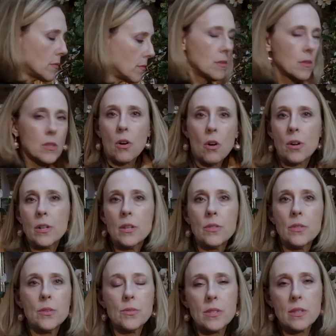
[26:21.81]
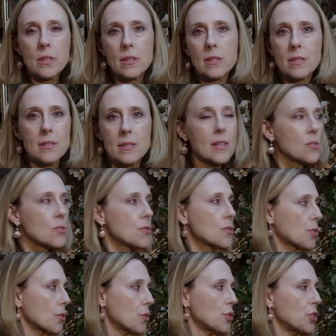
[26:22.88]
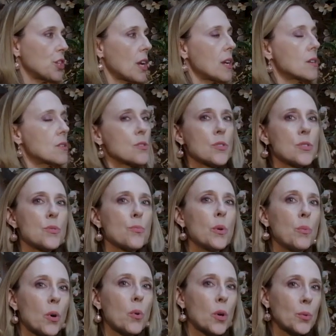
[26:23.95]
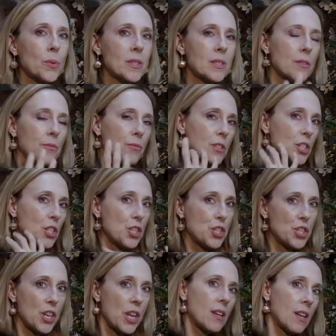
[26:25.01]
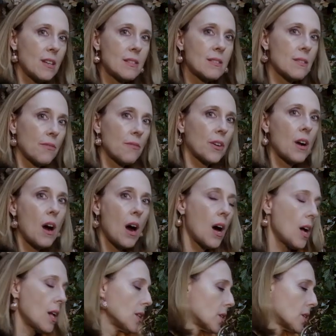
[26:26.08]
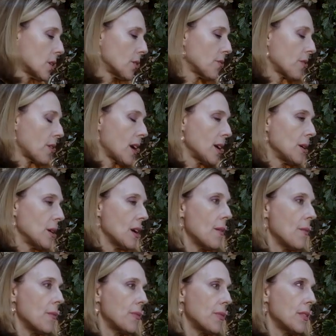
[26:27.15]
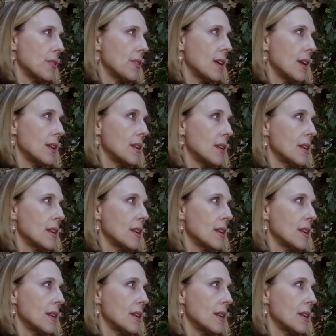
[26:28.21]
yarn enthusiasts, knitters, crocheters, we work with different shades of color, right? Then